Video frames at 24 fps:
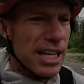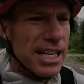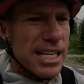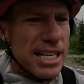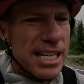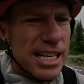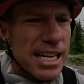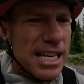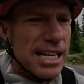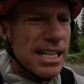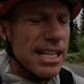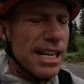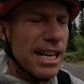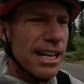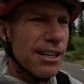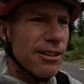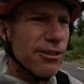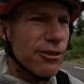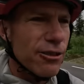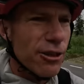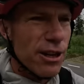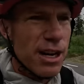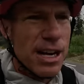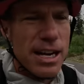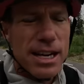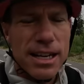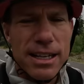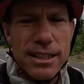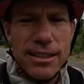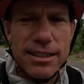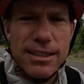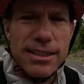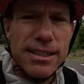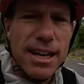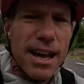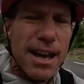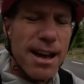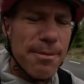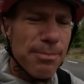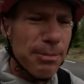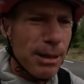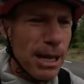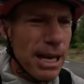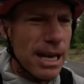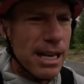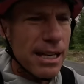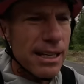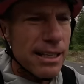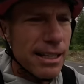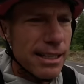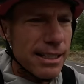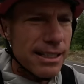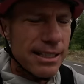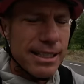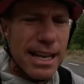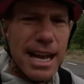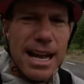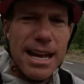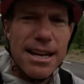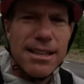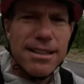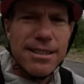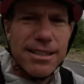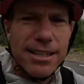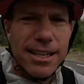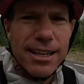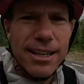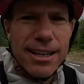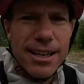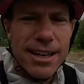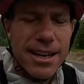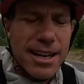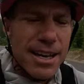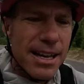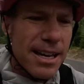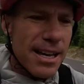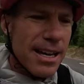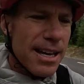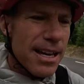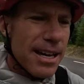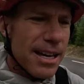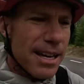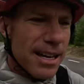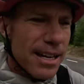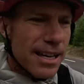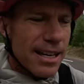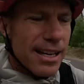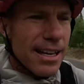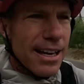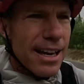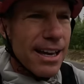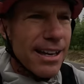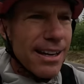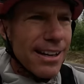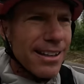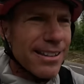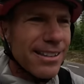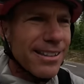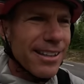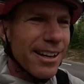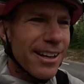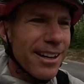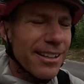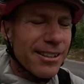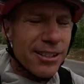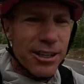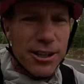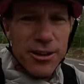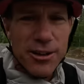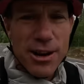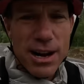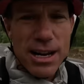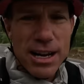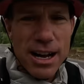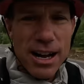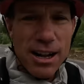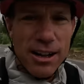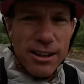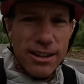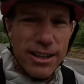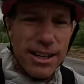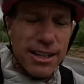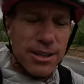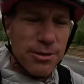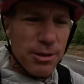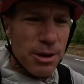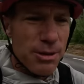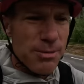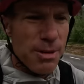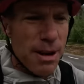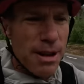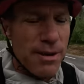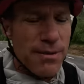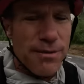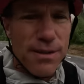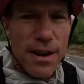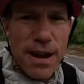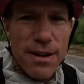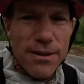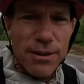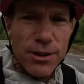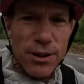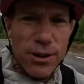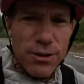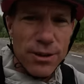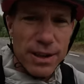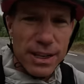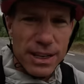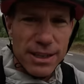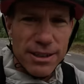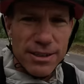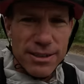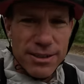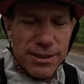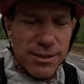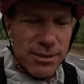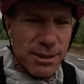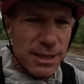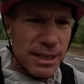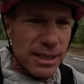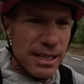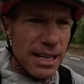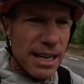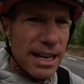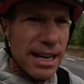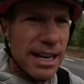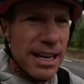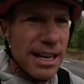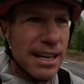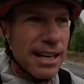They eat and drink and stay up late and dance. And it's a great holiday. It's one of my favorite over here in Sweden.